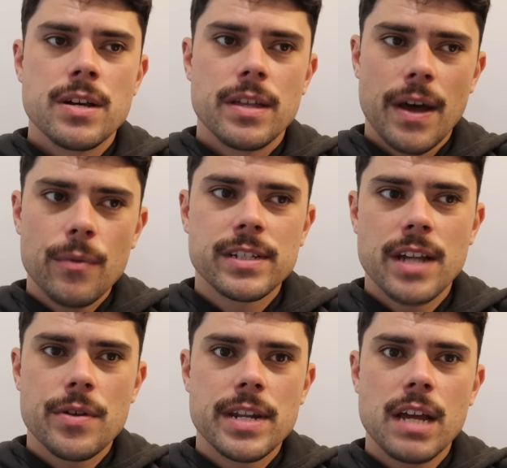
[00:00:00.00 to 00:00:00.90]
that was
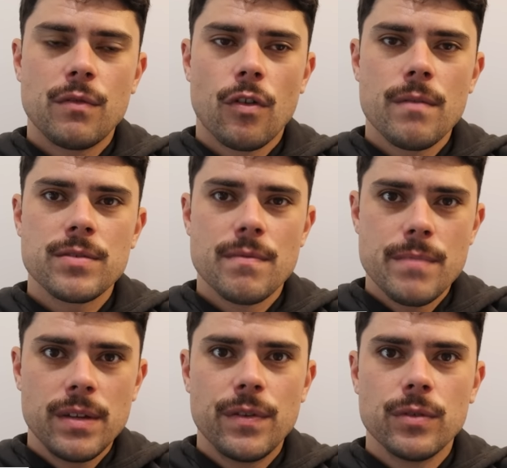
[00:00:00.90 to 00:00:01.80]
another need for him, some
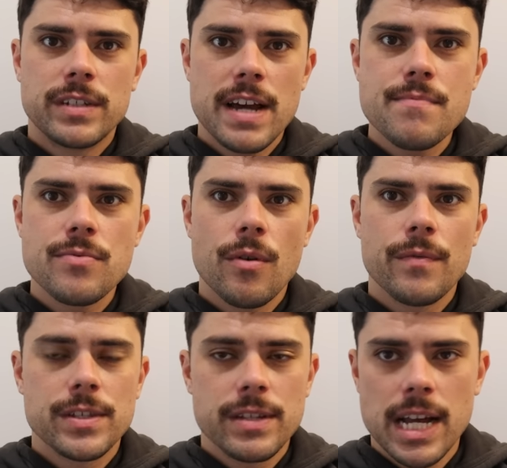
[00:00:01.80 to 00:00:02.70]
midfield depth.
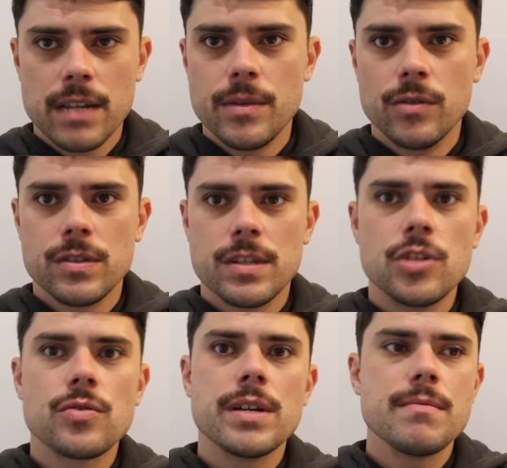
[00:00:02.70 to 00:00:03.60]
Obviously, Callum Mills'
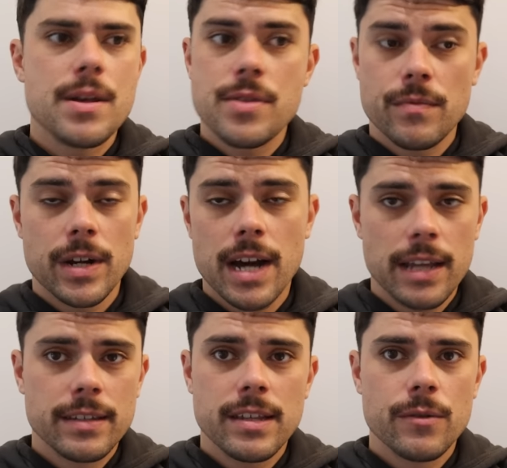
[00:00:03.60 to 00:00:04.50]
injury, but I think
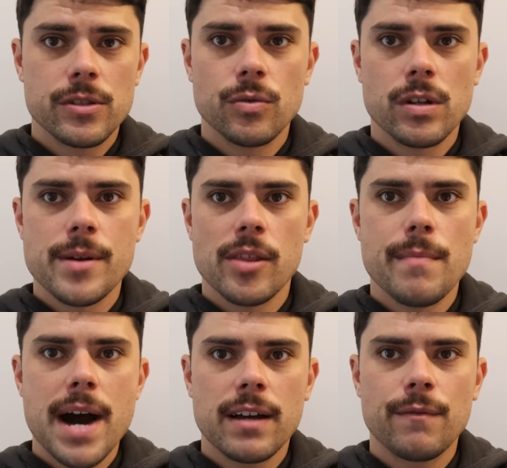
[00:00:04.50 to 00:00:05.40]
regardless, they were still going to be on the
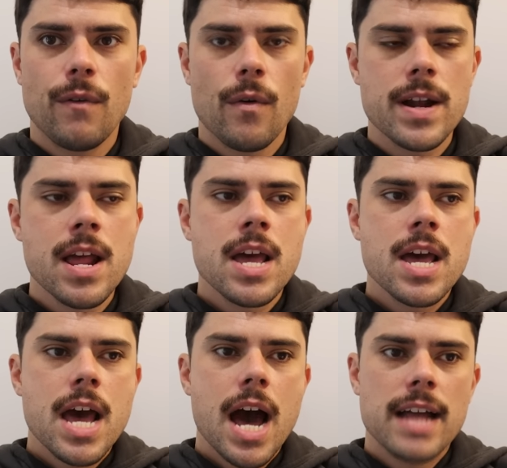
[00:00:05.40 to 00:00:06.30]
market for it.
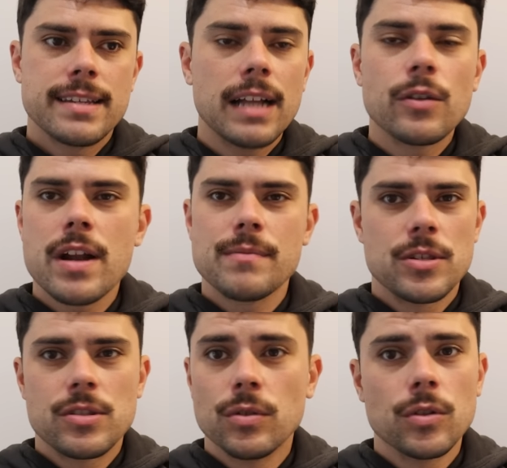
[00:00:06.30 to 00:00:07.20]
Taylor Adams is
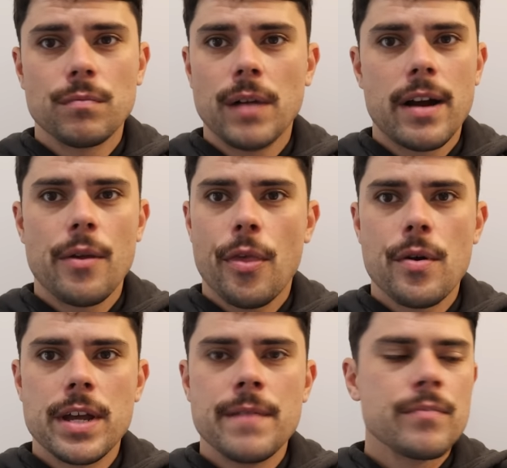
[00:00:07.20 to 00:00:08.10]
still a good player at
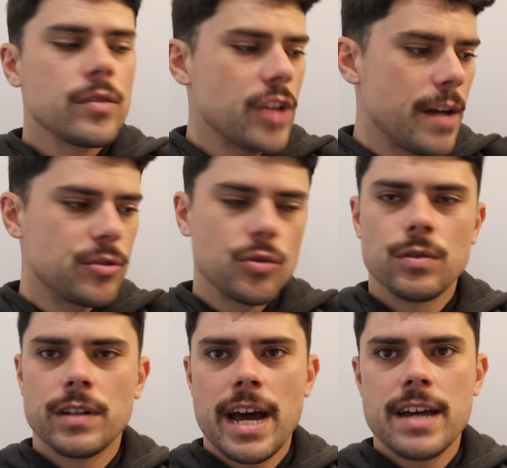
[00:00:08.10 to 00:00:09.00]
30. James
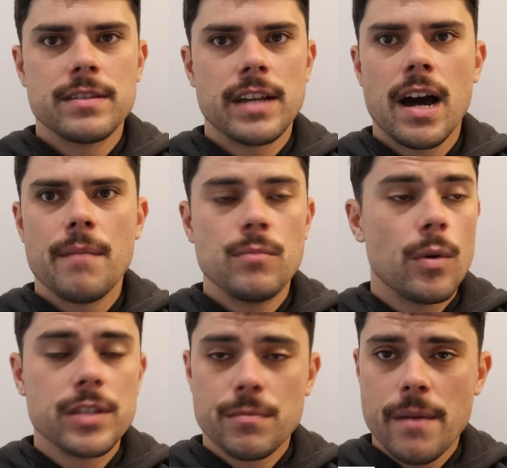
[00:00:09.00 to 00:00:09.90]
Jordan has more,
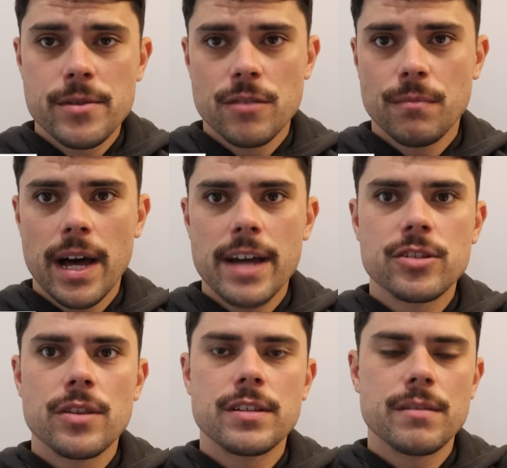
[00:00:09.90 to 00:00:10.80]
he's a premiership player, so
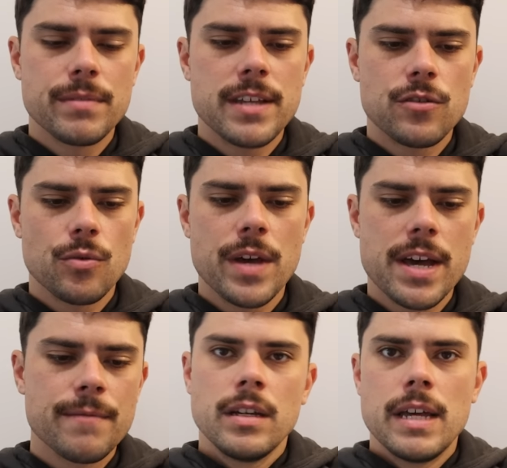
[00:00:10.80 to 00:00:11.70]
there's some potential
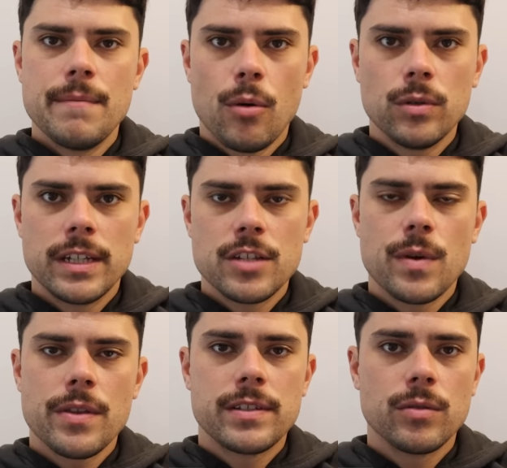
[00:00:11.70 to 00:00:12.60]
there. Importantly as
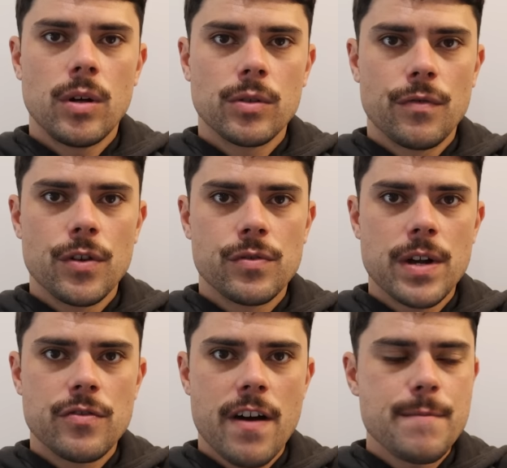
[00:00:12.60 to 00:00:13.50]
well, they still hold a first-round
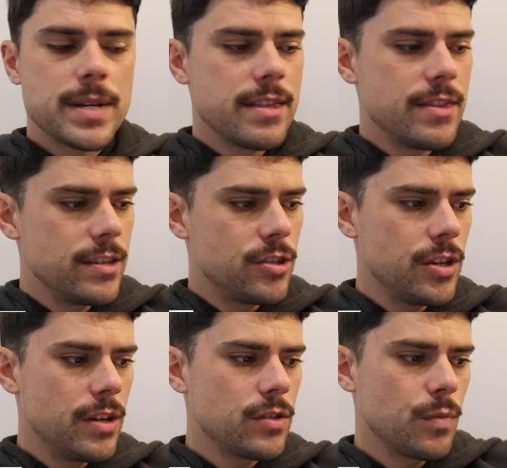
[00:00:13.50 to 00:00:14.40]
draft pick in this
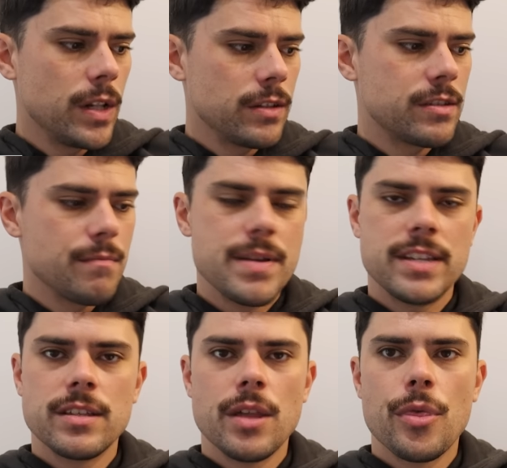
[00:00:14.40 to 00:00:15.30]
year, as well as some
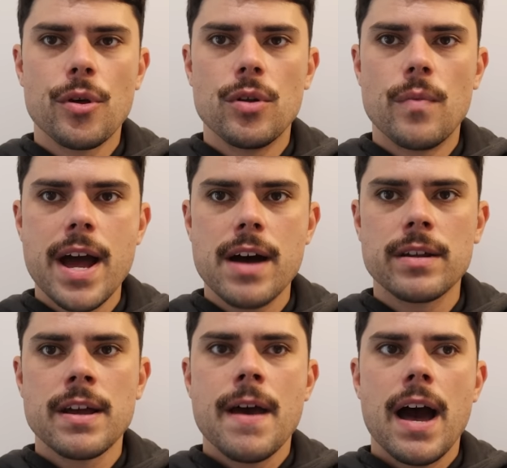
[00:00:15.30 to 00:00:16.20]
picks in the third round.
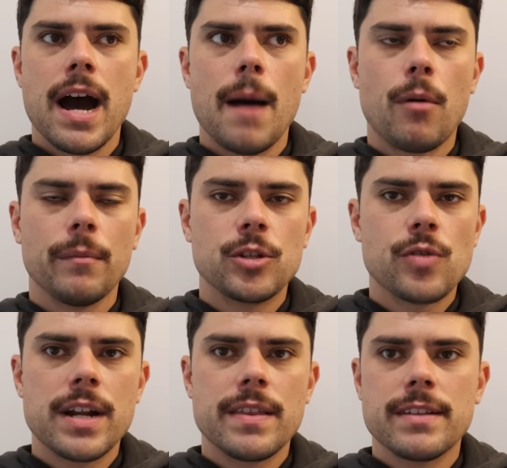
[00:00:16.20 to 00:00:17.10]
Probably
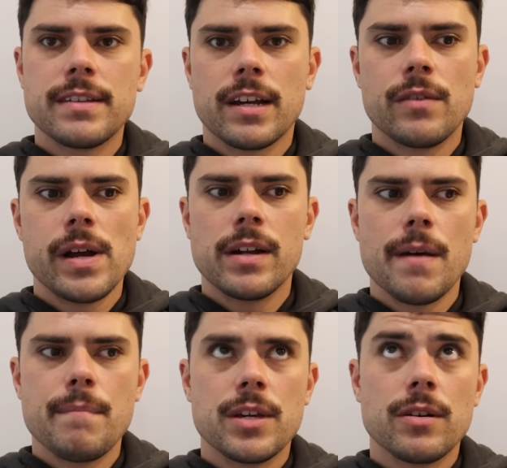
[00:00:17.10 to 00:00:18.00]
traded that second rounder
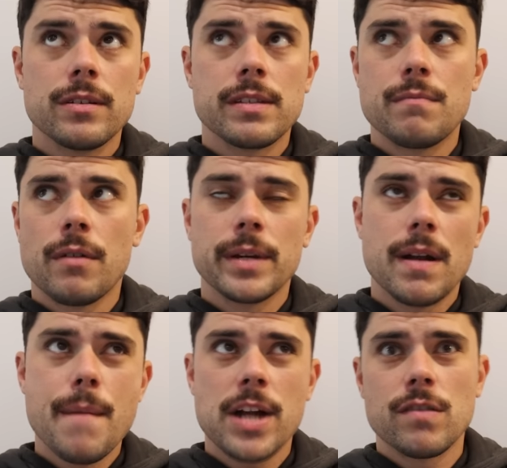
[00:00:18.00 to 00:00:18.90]
because they're probably going to
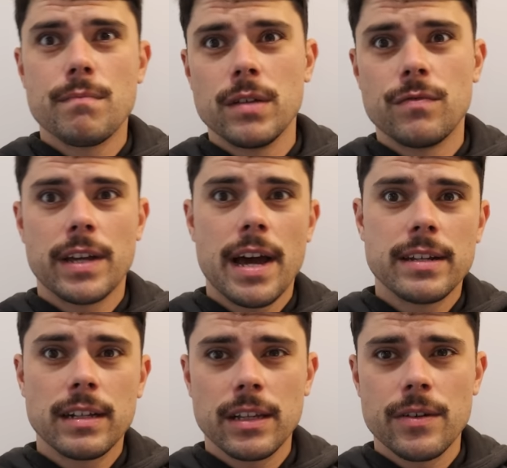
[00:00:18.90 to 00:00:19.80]
match a bid for
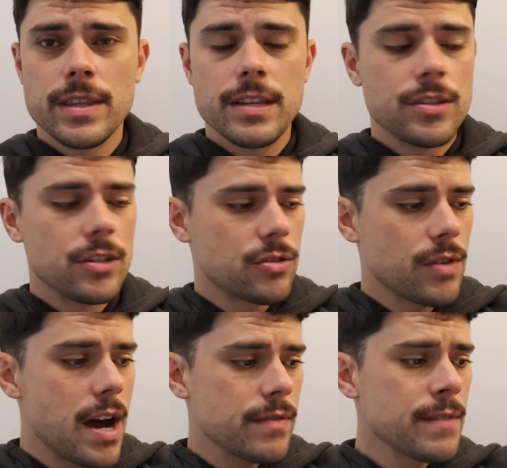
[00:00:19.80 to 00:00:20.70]
Caden Cleary in this year's
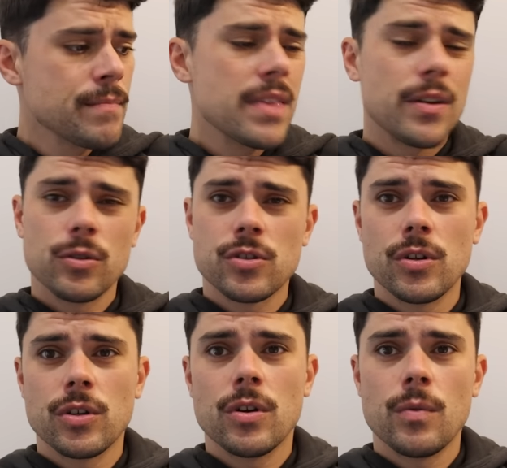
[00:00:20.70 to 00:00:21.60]
draft. They also
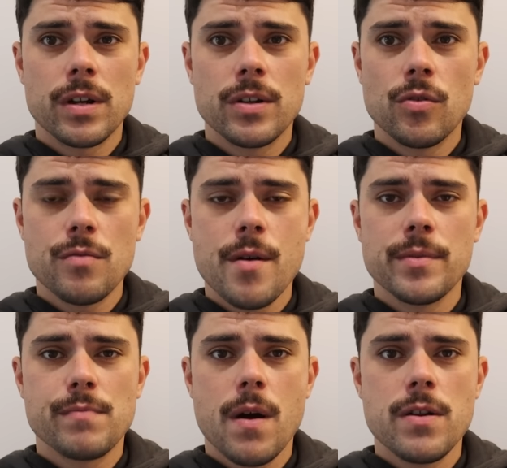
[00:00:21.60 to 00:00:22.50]
got one on North Melbourne's
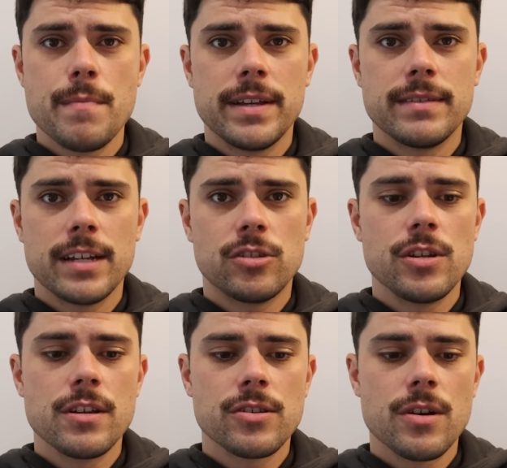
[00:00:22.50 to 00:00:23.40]
priority picks next
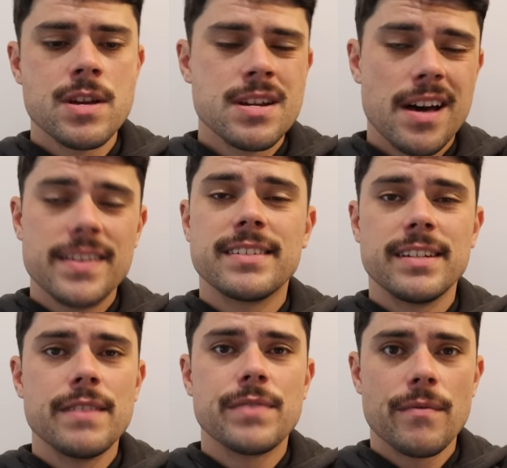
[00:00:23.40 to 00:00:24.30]
year, so I think Sydney
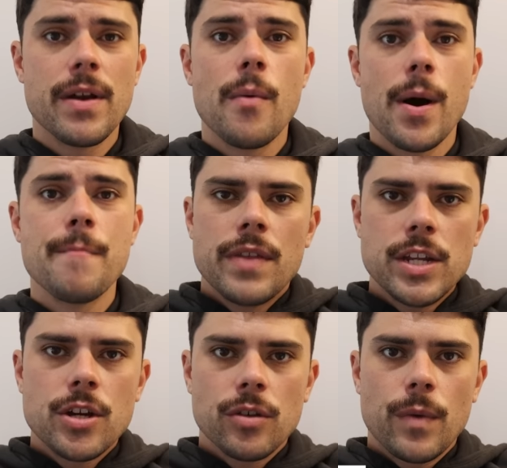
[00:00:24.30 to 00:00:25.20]
have done very well.
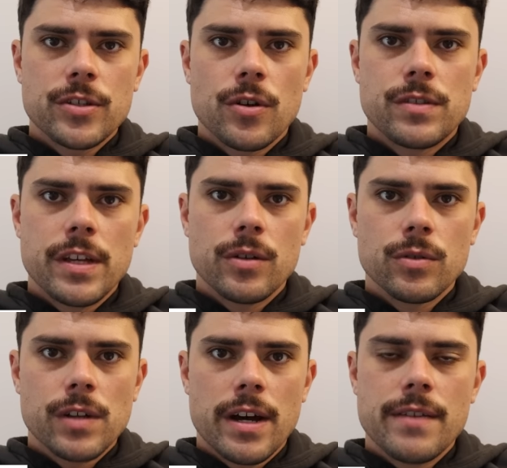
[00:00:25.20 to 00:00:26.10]
Then you got the West Coast
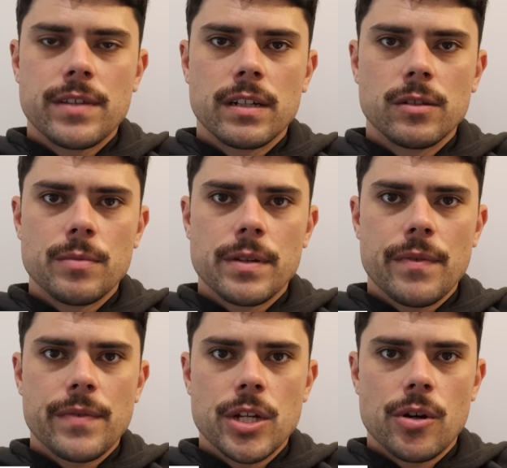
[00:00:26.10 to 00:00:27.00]
Eagles. I have done a little bit of
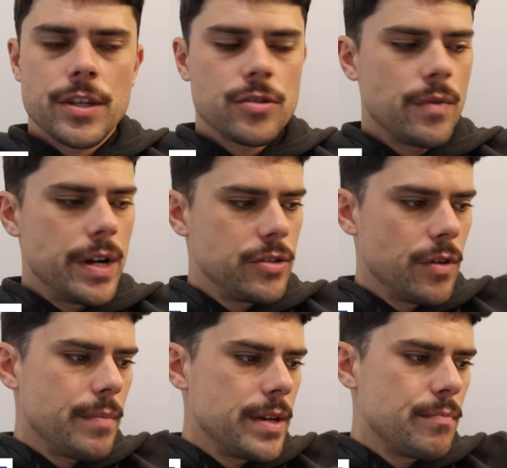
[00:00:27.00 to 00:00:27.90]
a video on this already, so
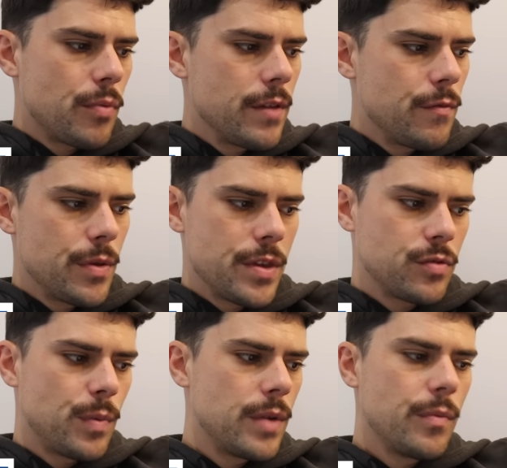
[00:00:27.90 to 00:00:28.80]
I'll be brief with
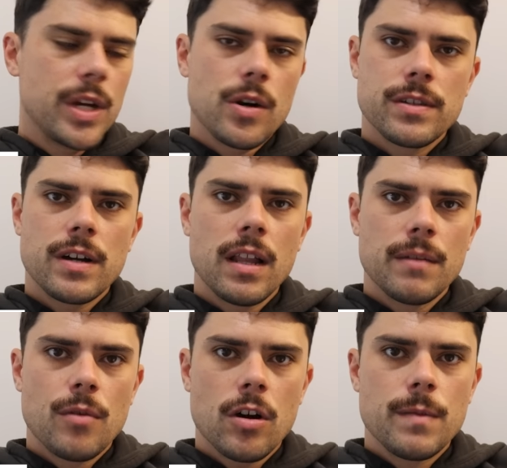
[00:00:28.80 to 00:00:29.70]
this one. We got
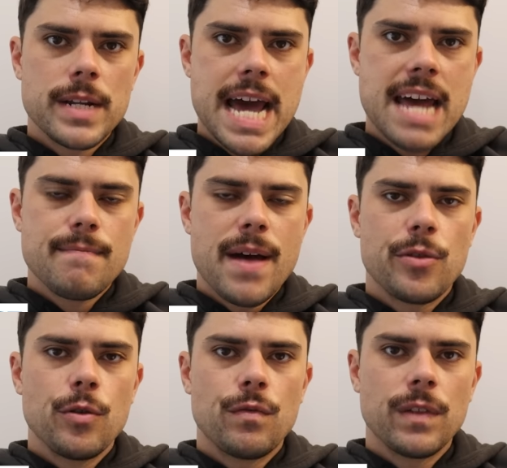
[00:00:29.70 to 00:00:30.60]
Tyler Brockwin and
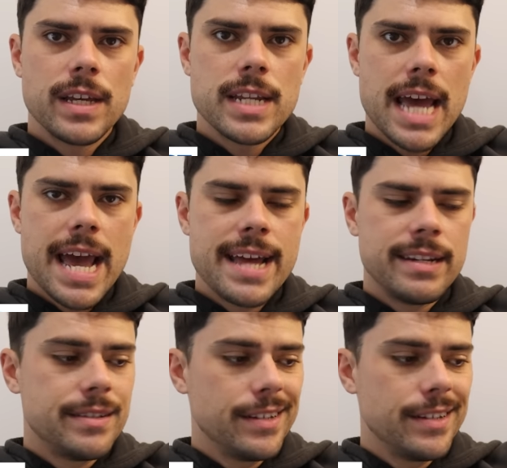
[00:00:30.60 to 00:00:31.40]
Matthew Flynn and